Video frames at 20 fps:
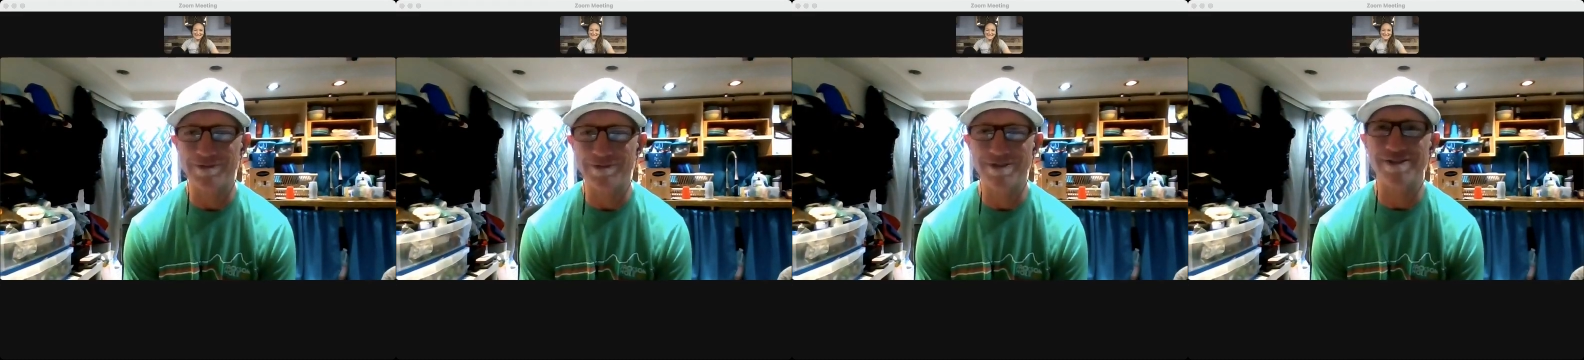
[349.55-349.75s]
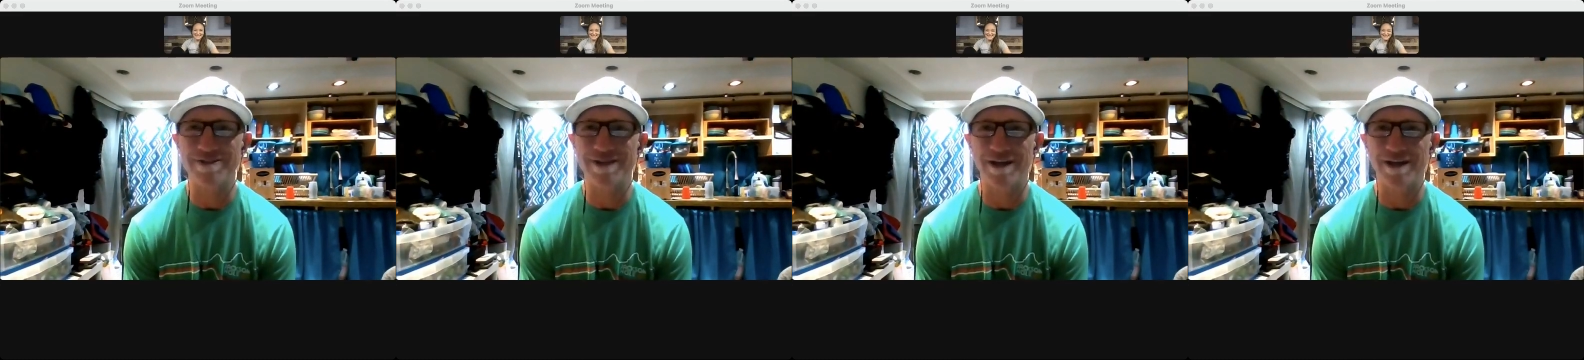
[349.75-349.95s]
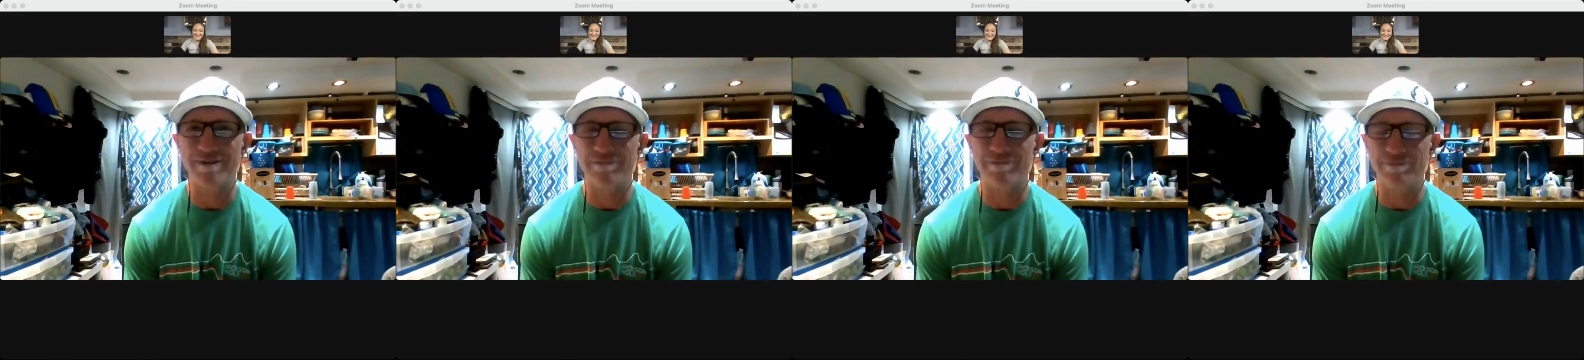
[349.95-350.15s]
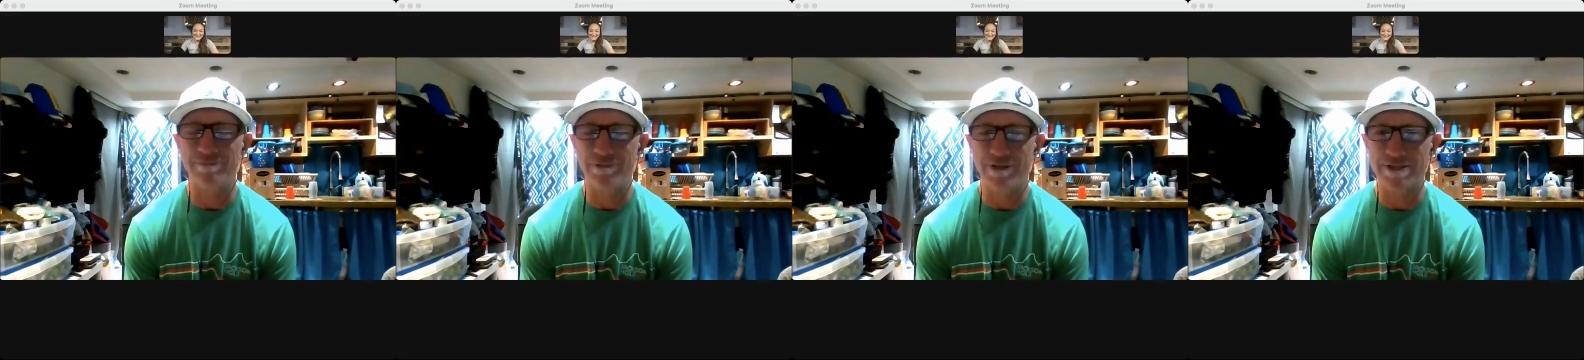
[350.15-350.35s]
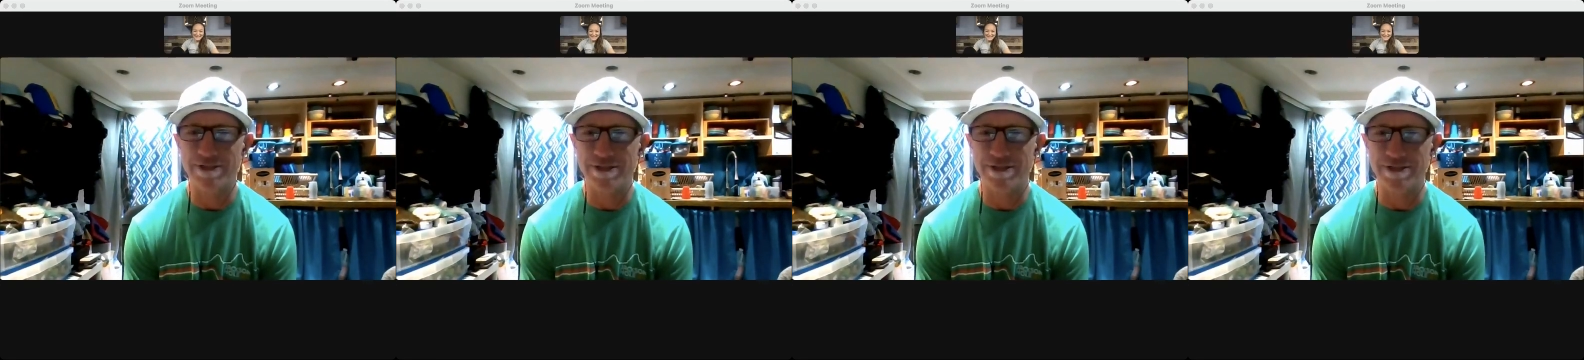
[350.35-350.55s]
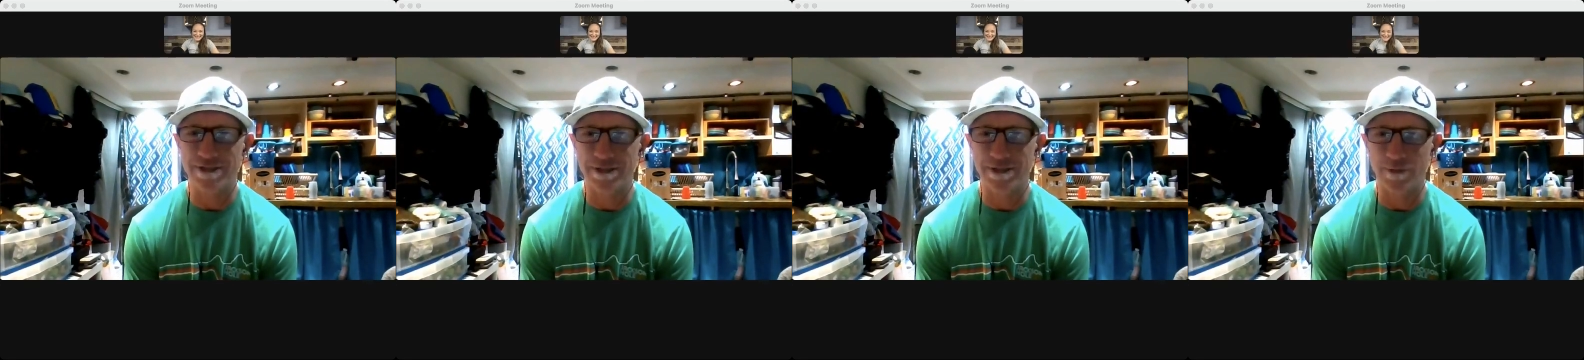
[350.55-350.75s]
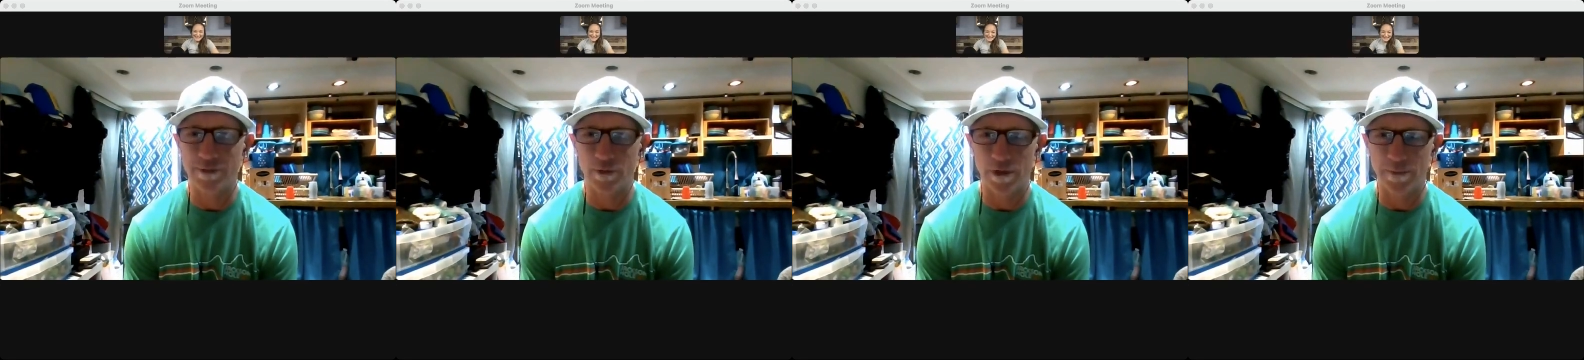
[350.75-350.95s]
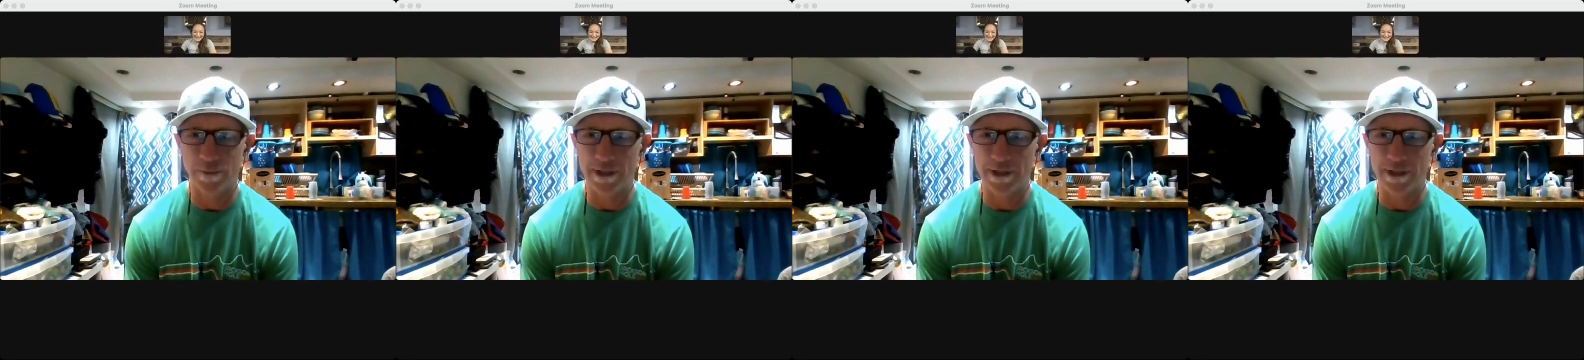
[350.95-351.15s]
since I've consistently
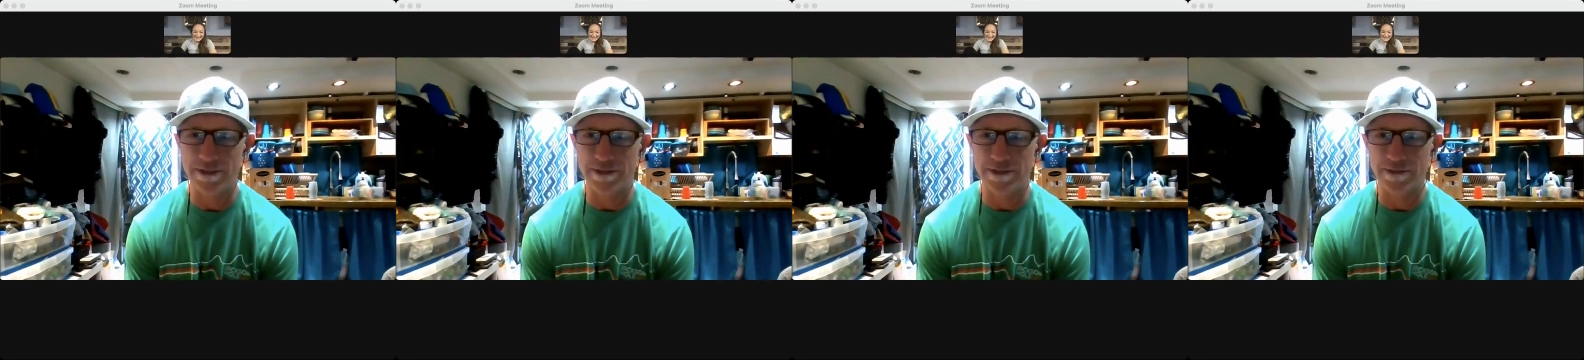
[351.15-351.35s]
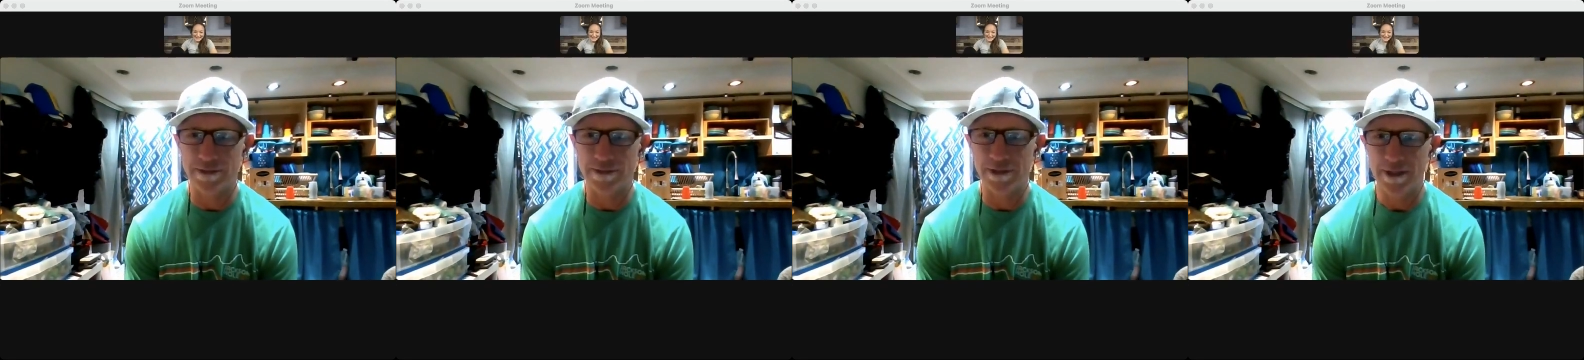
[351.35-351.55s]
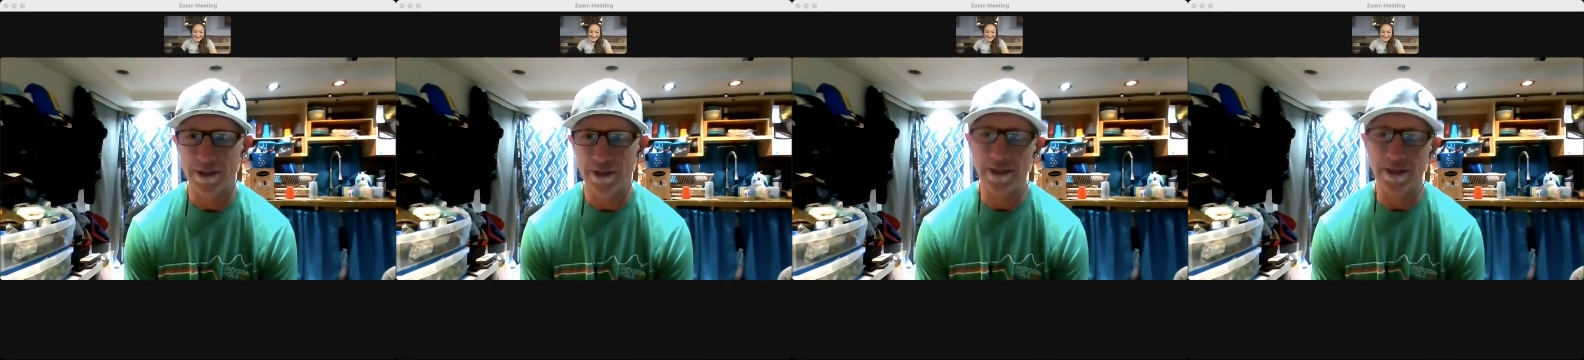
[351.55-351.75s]
worn a belly suit.